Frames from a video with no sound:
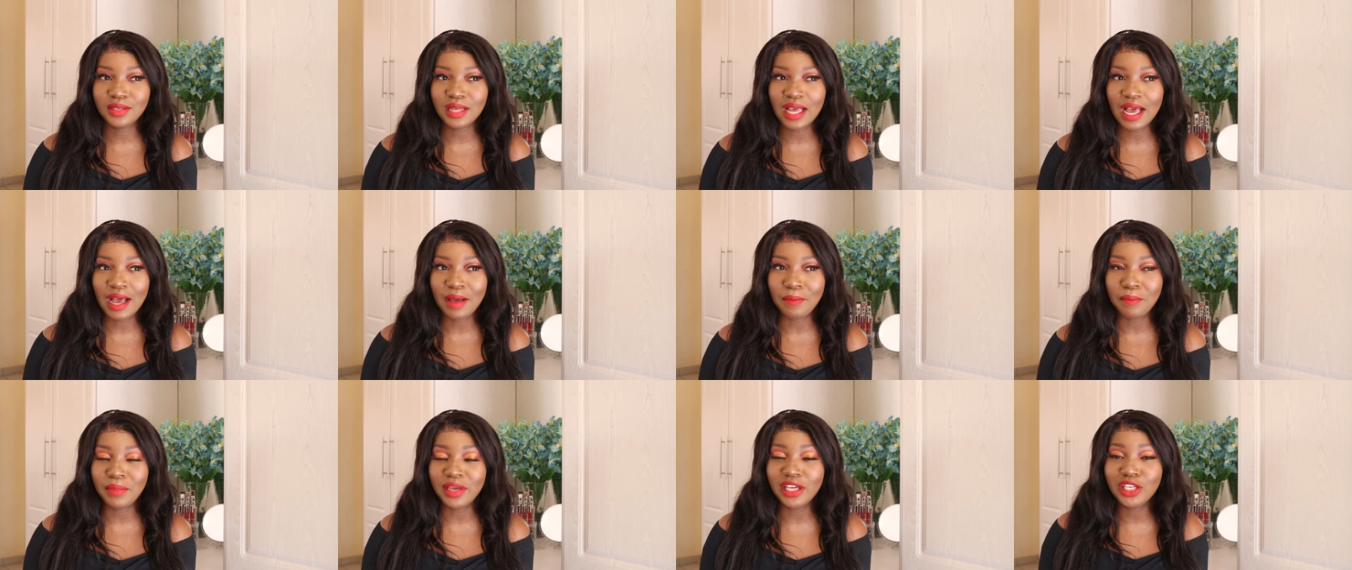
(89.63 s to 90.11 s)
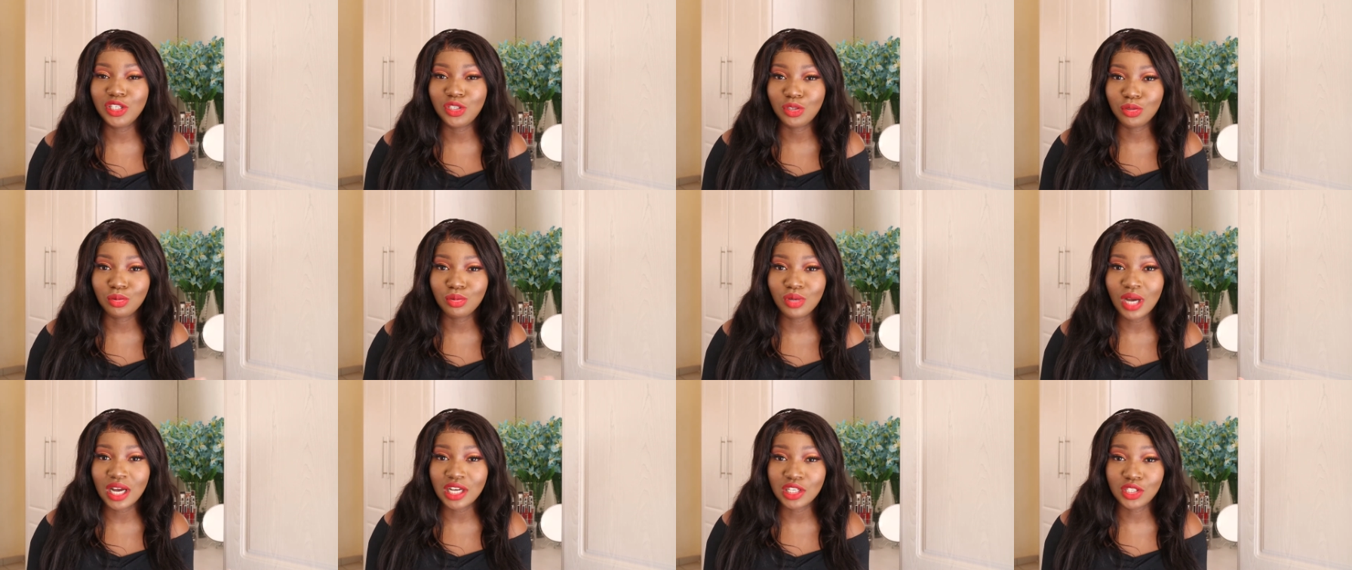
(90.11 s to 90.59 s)
uh, made
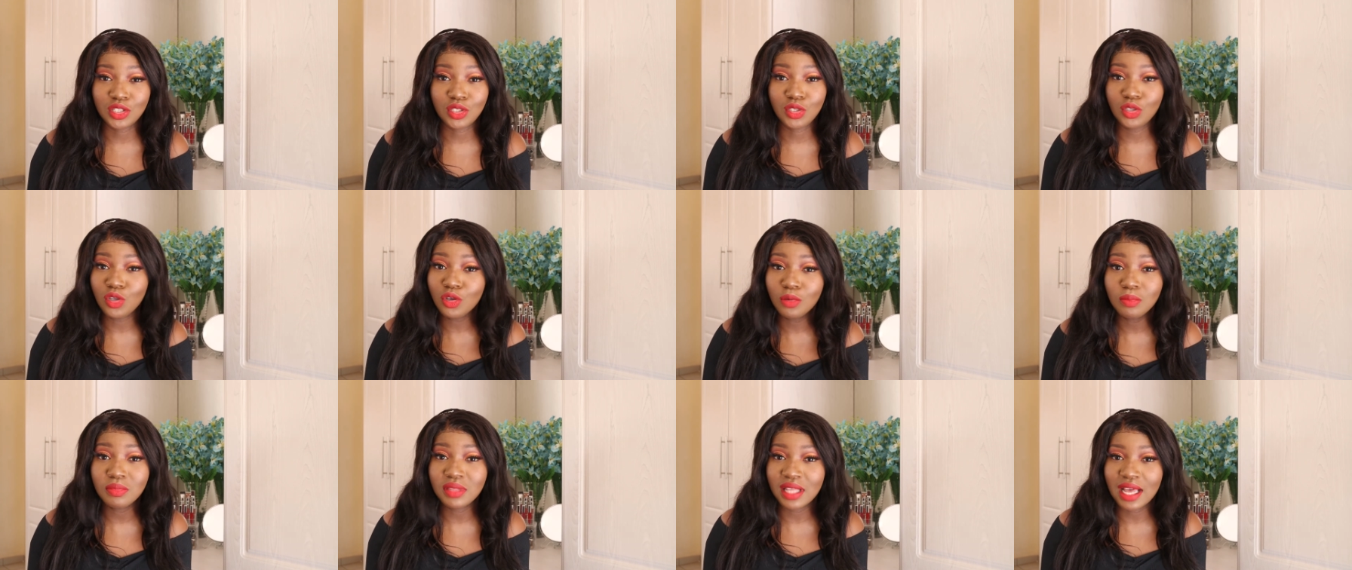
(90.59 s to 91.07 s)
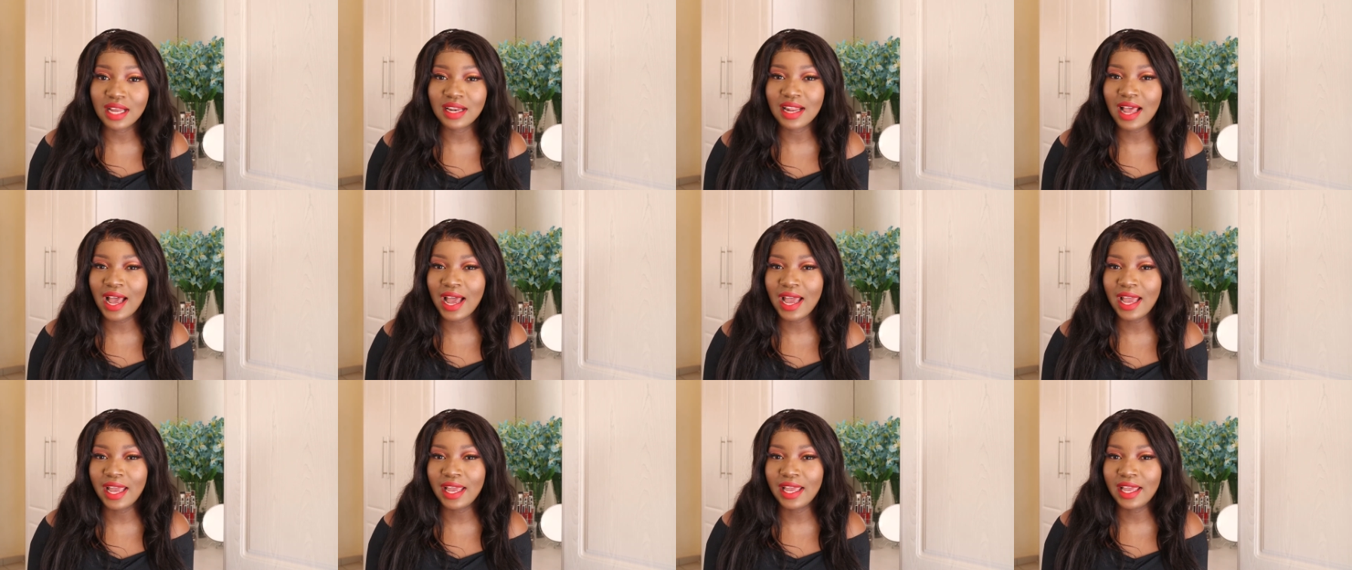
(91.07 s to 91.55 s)
you assume that
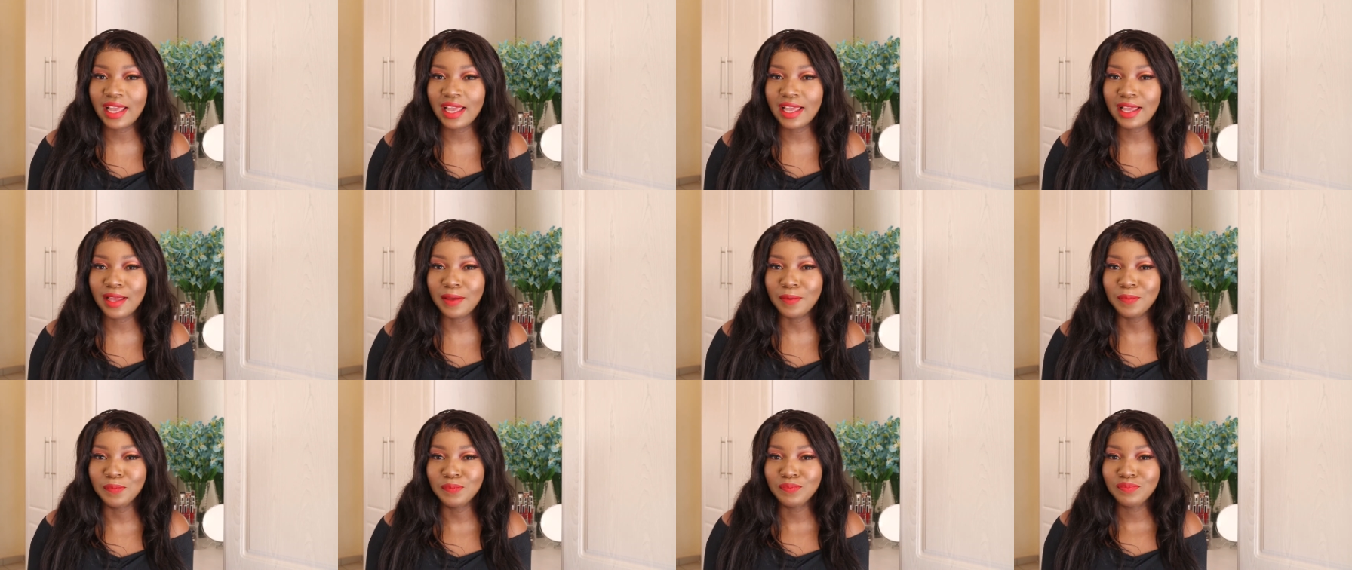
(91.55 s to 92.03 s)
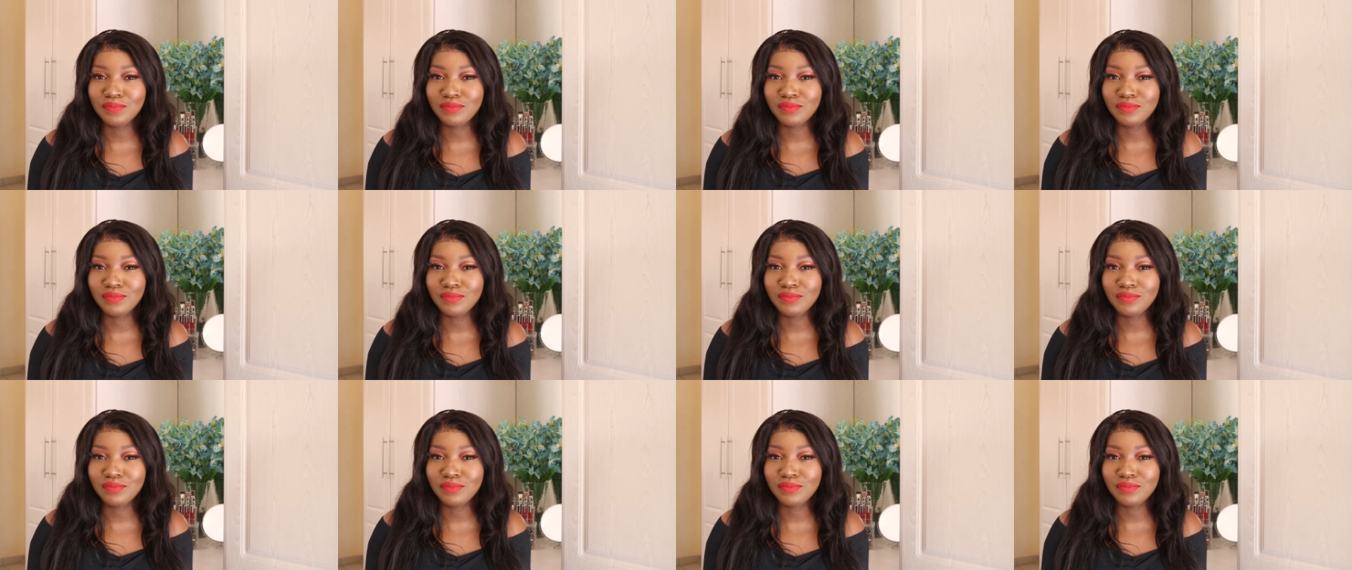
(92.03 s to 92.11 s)
i